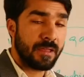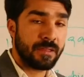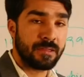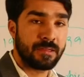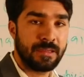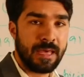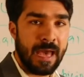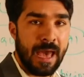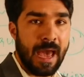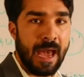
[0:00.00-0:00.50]

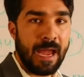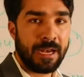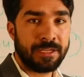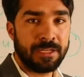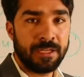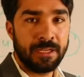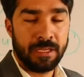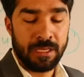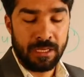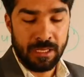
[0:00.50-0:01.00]

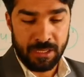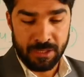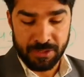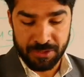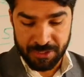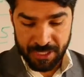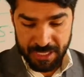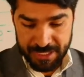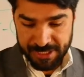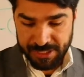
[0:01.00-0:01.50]
that
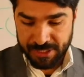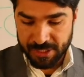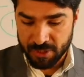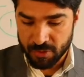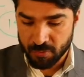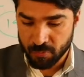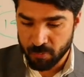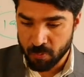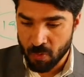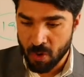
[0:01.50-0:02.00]
this
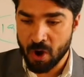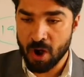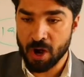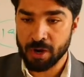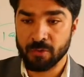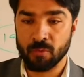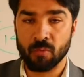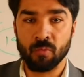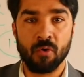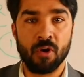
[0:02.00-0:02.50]

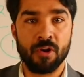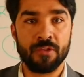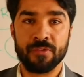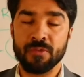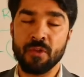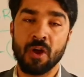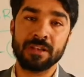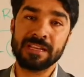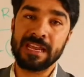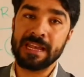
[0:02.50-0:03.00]
war was
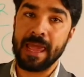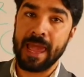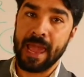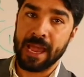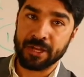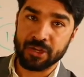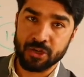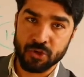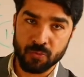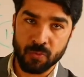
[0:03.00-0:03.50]
not an
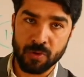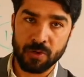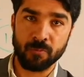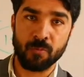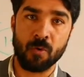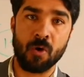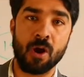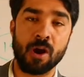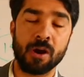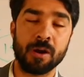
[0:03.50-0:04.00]
actual
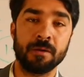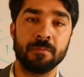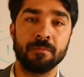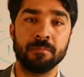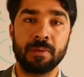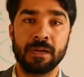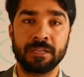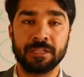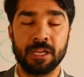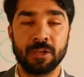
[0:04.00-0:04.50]
war,
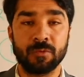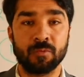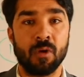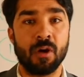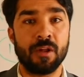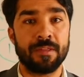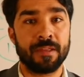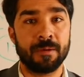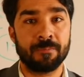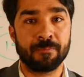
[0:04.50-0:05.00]
but it
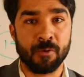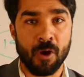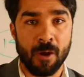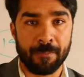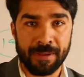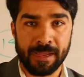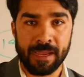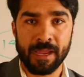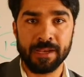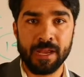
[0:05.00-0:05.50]
was a
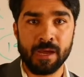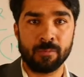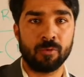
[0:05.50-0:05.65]
propaganda